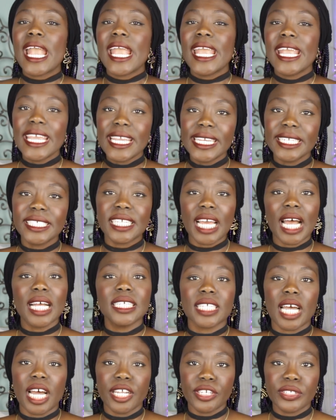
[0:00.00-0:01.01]
he
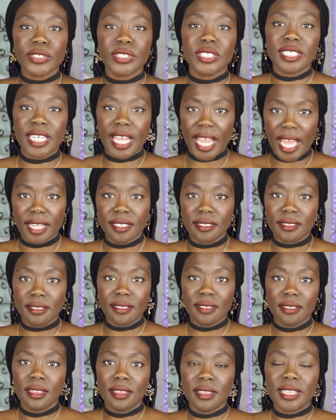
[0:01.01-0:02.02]
does
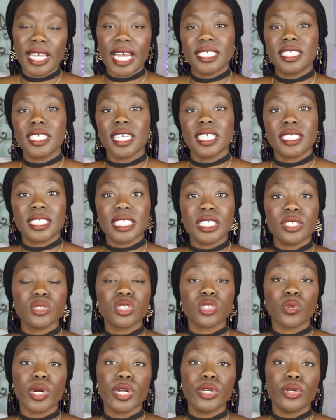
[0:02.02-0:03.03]
understand that
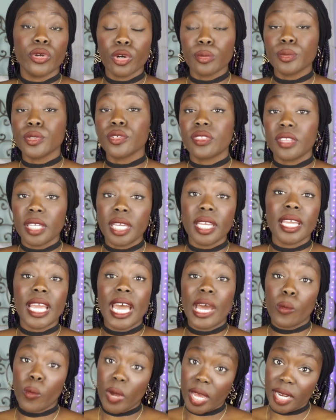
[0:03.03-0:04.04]
tuxedos are a normal thing
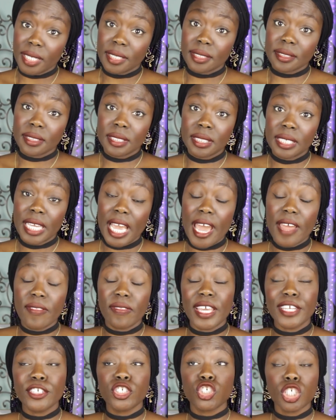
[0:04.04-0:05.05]
at weddings,
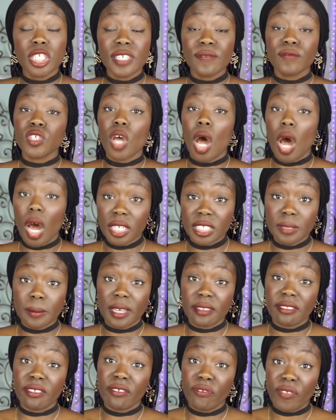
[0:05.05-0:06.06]
and they should have talked
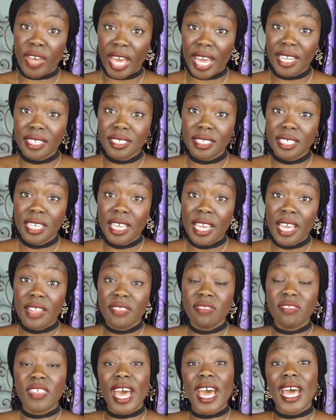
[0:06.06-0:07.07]
about the fact
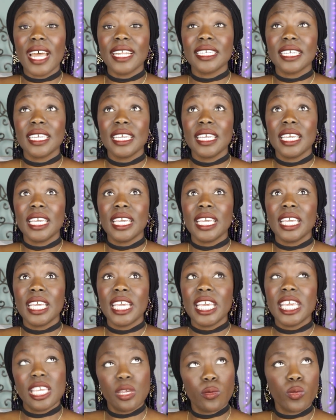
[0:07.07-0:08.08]
that
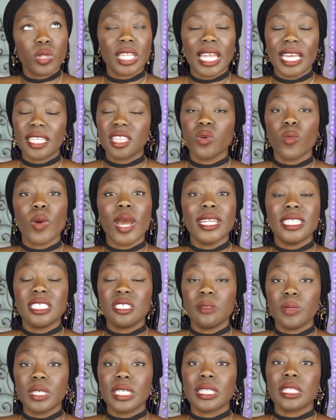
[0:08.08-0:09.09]
he would like the wedding
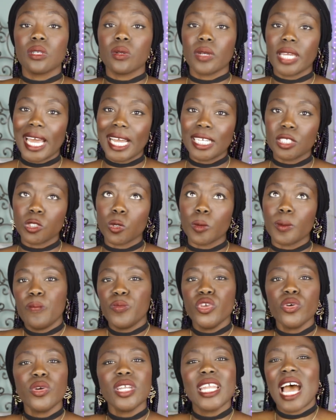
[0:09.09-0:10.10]
to be a little casual.
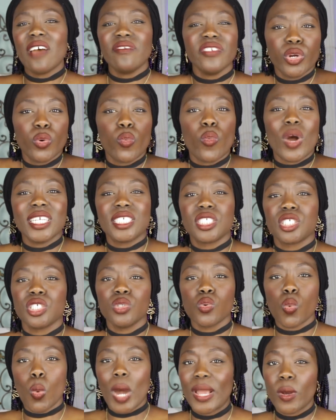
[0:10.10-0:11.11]
You can have your
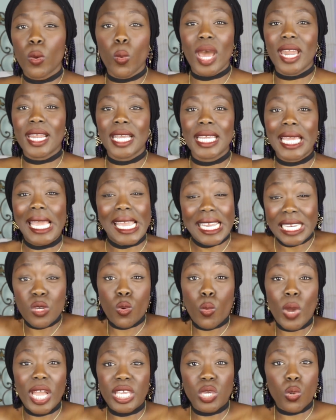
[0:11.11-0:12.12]
Western white wedding any
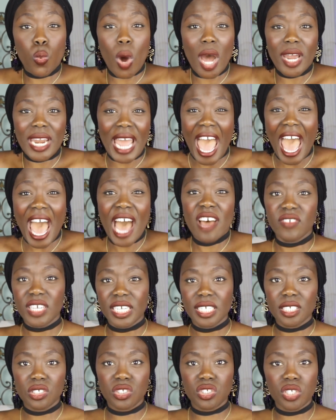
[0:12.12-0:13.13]
way you want to have
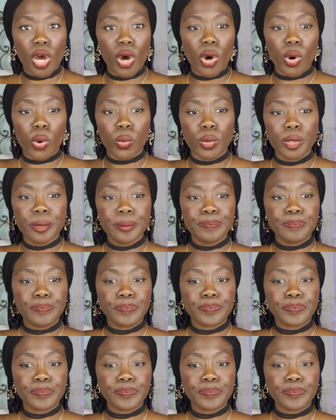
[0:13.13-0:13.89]
it. So